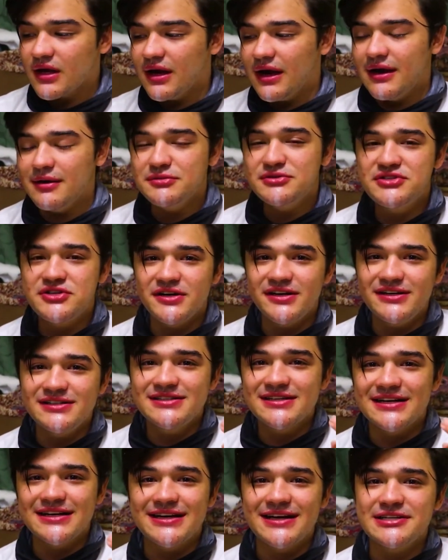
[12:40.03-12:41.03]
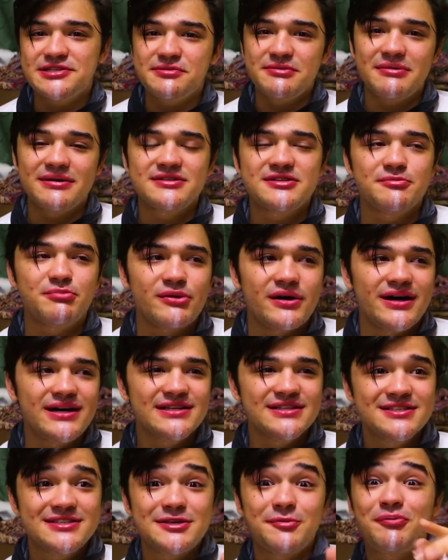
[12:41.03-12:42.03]
I'm sure it's gonna catch me by
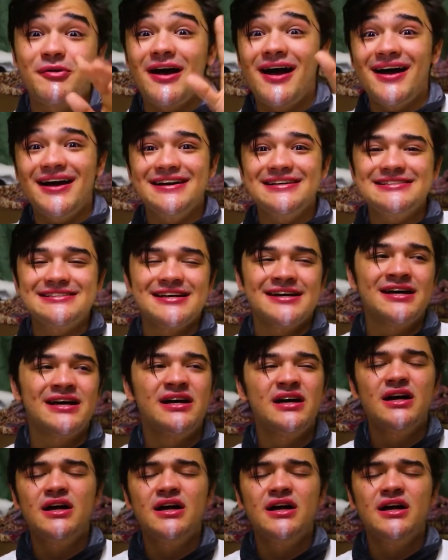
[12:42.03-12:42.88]
surprise. Surprise!